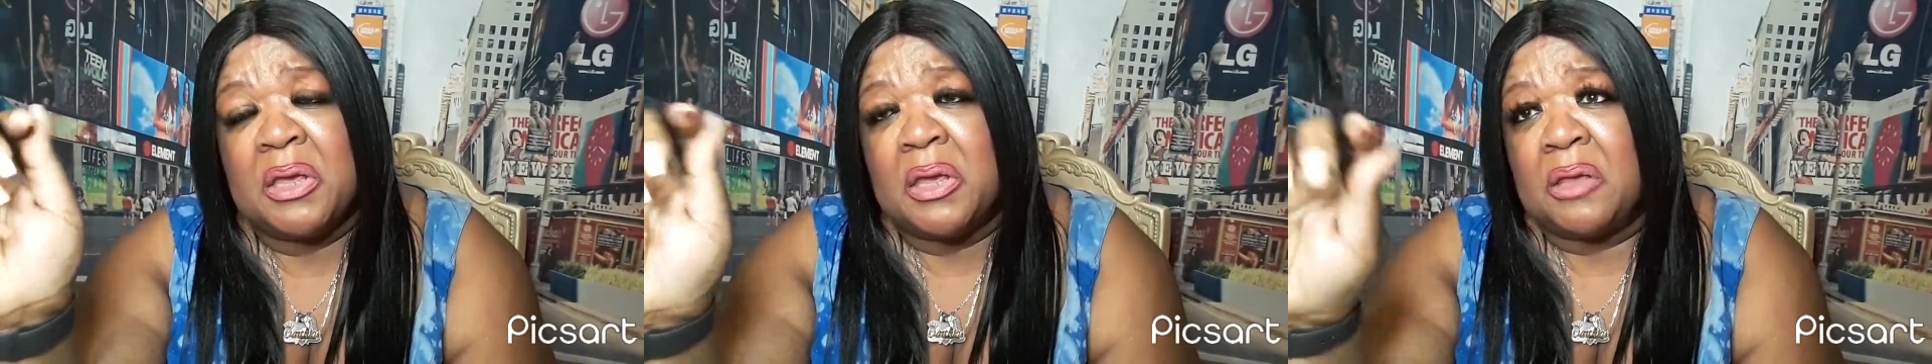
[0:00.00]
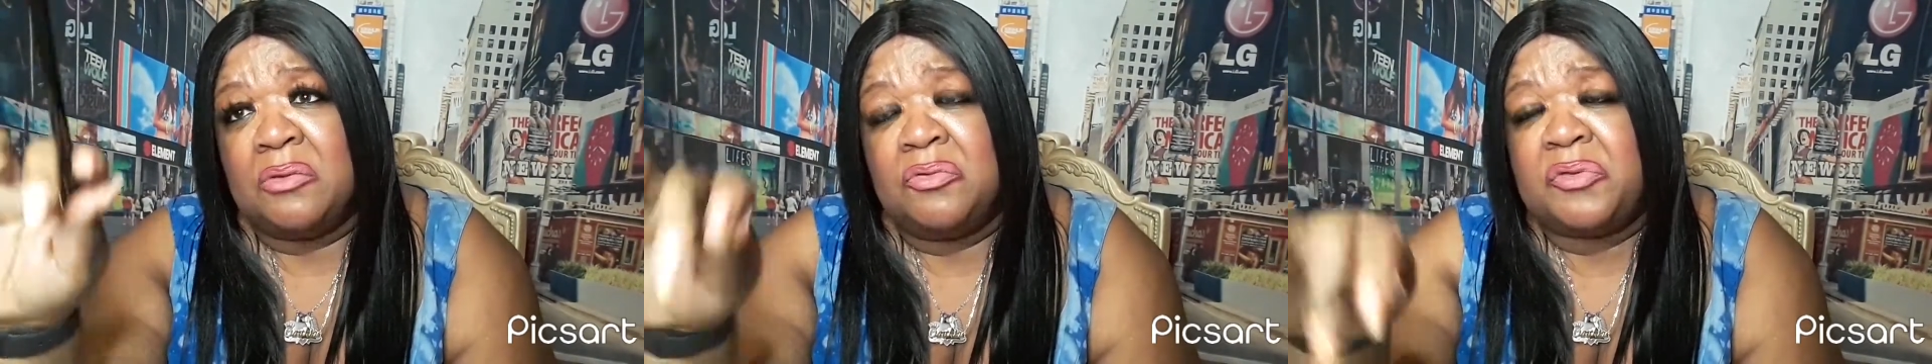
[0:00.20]

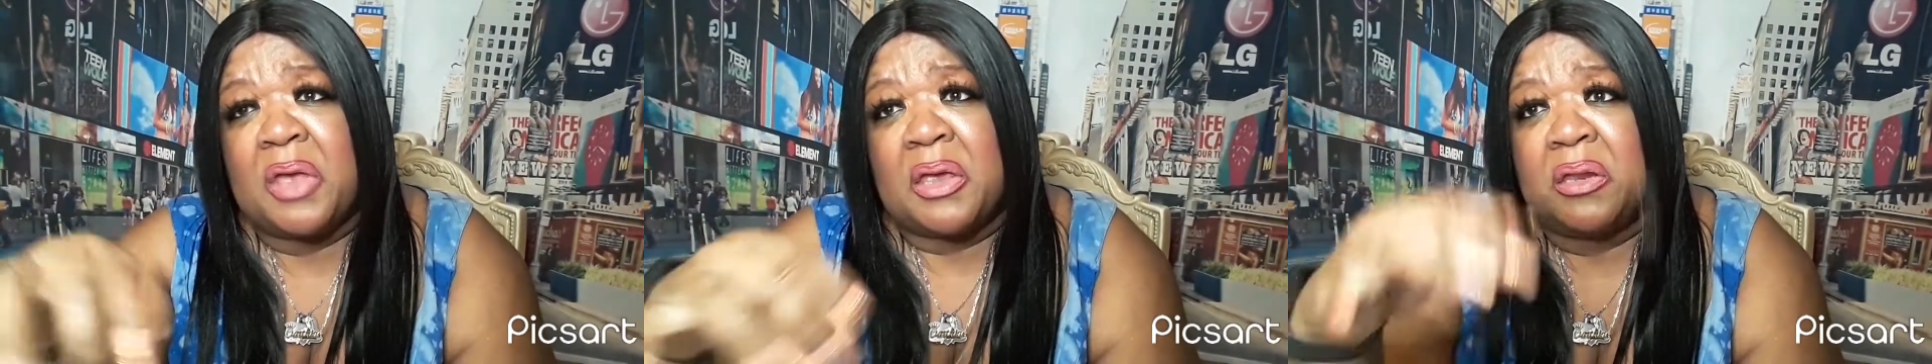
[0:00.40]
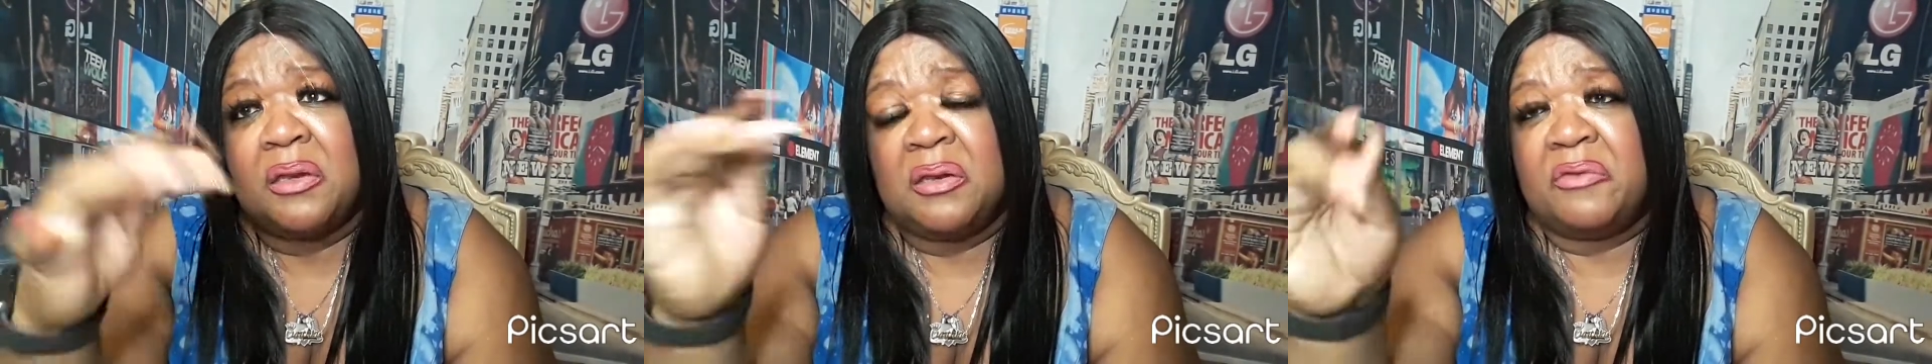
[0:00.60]
and you
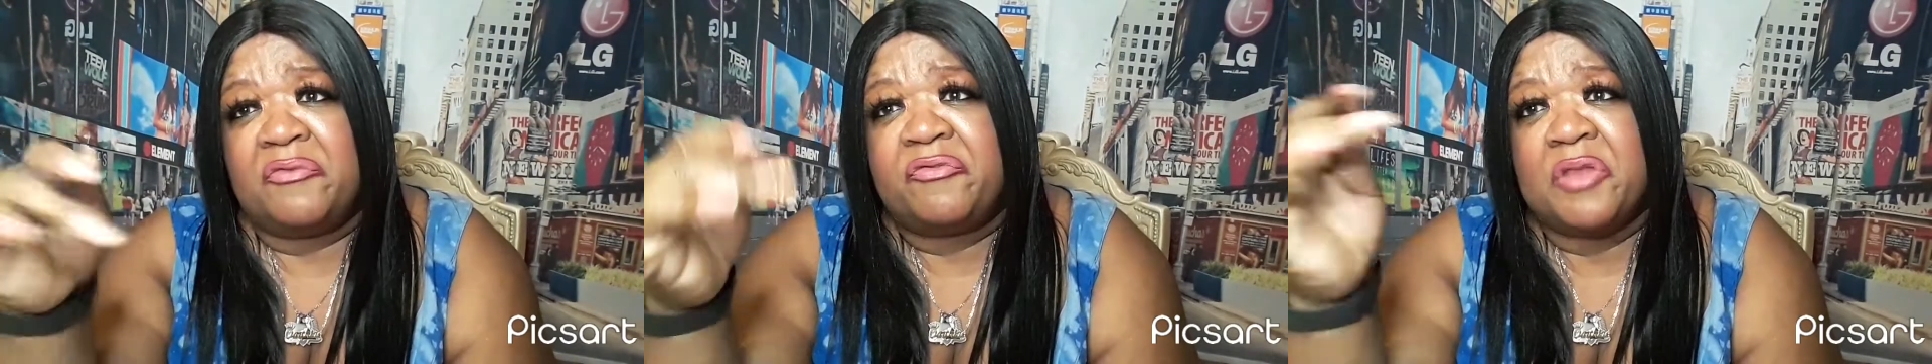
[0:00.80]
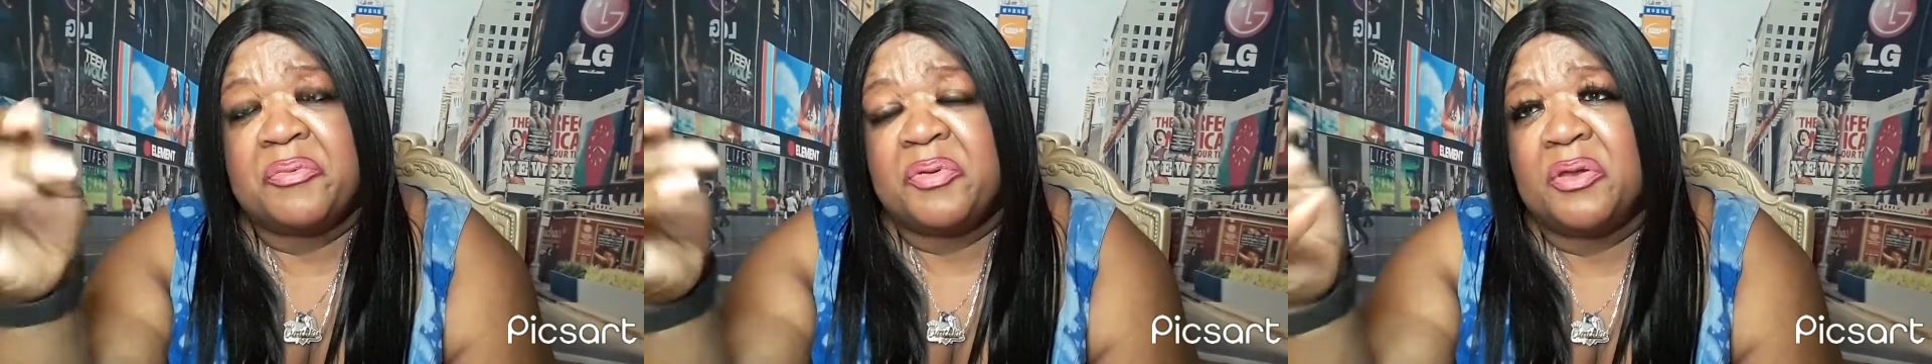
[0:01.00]
taking it and
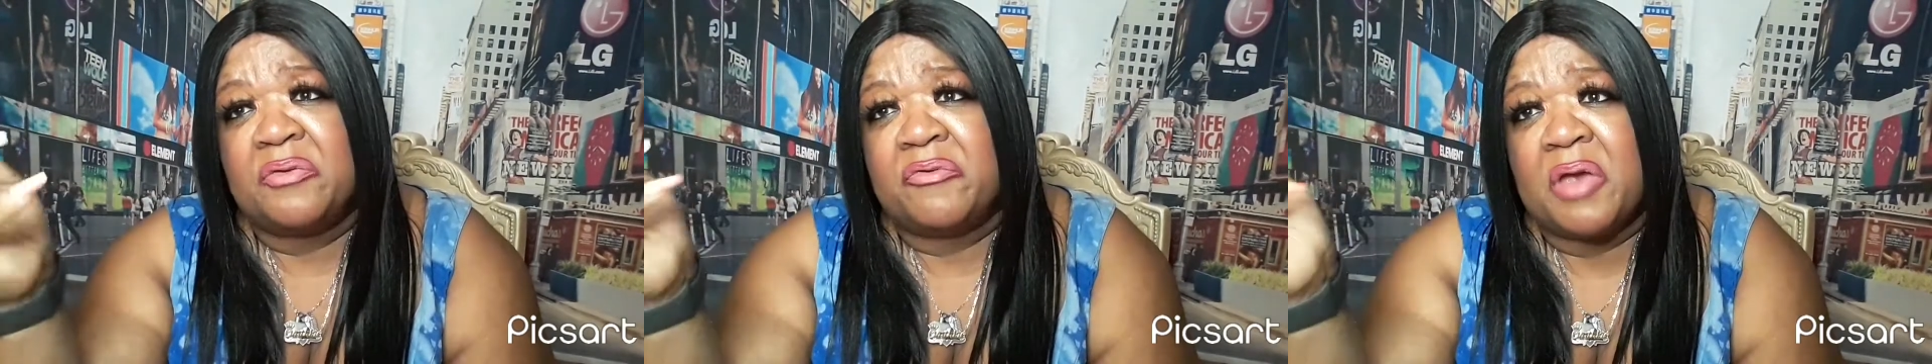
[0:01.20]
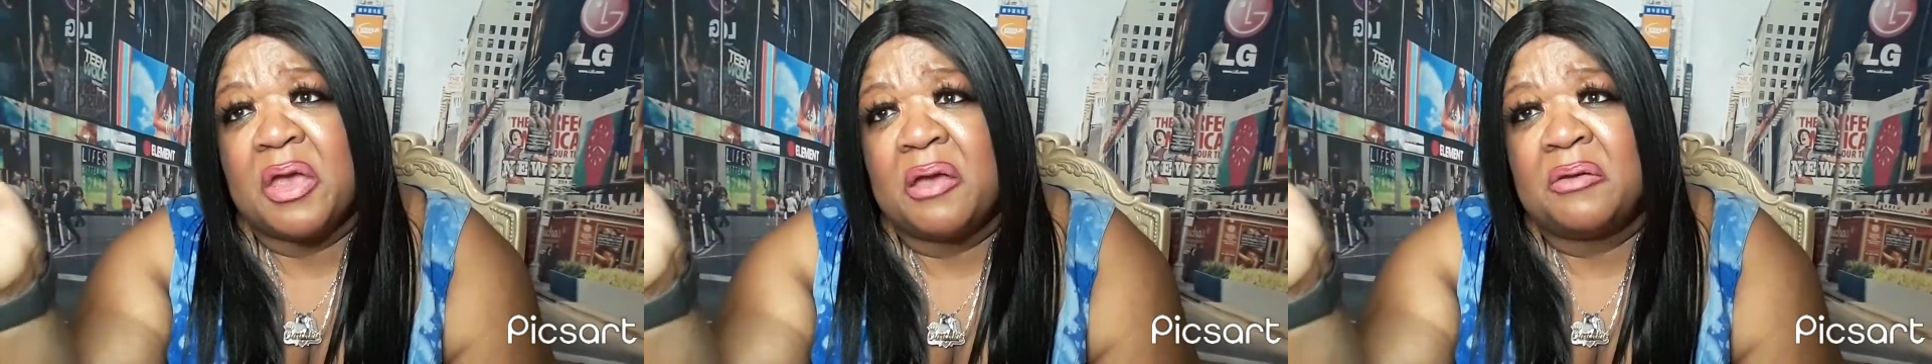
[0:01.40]
flipping it
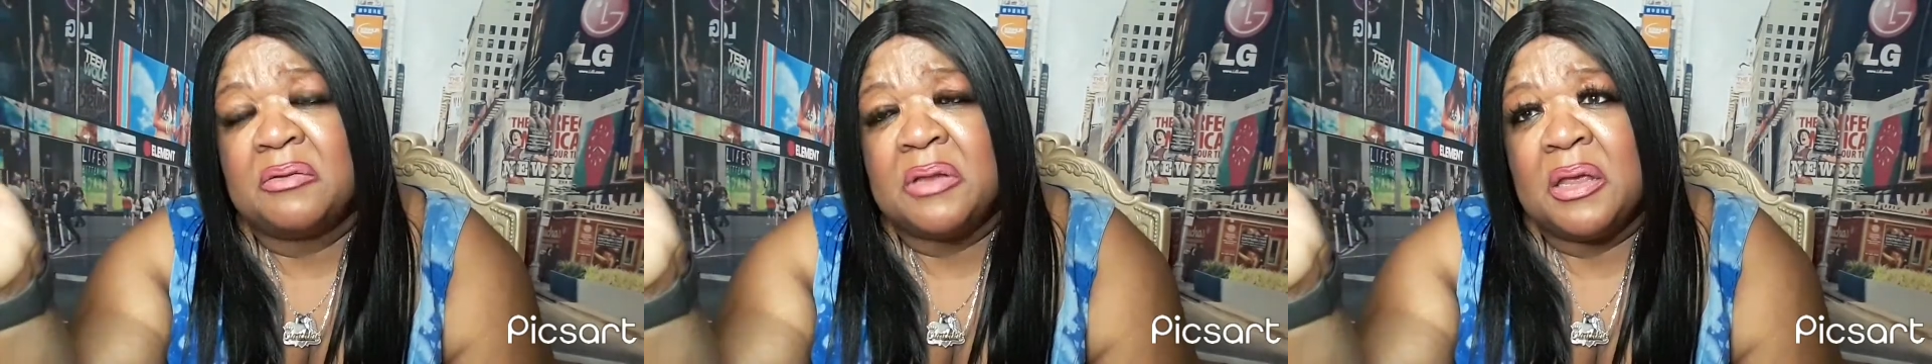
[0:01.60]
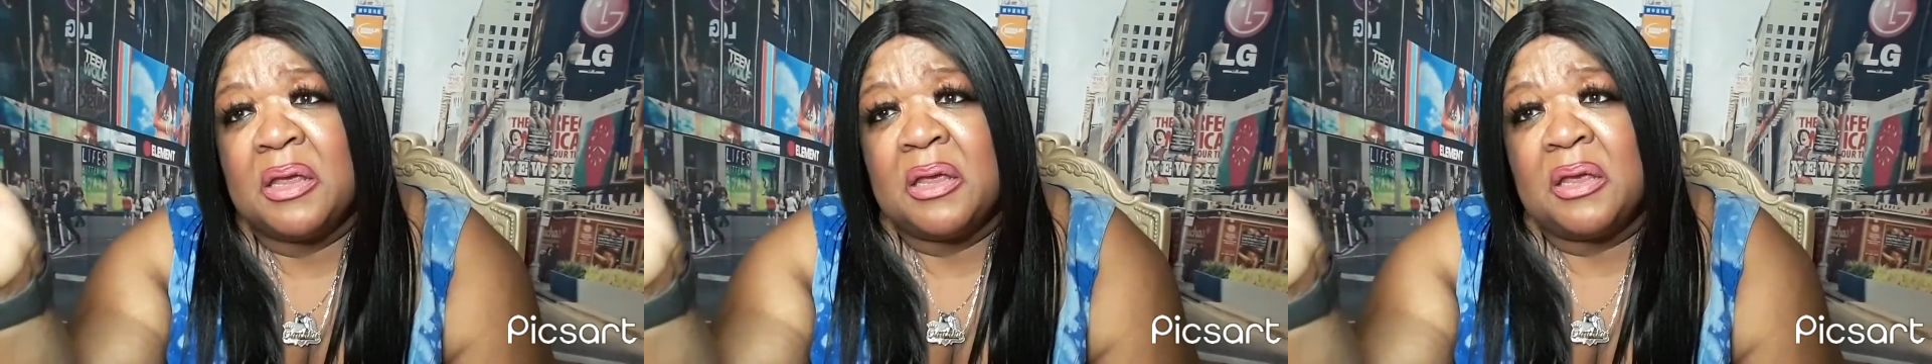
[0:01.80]
around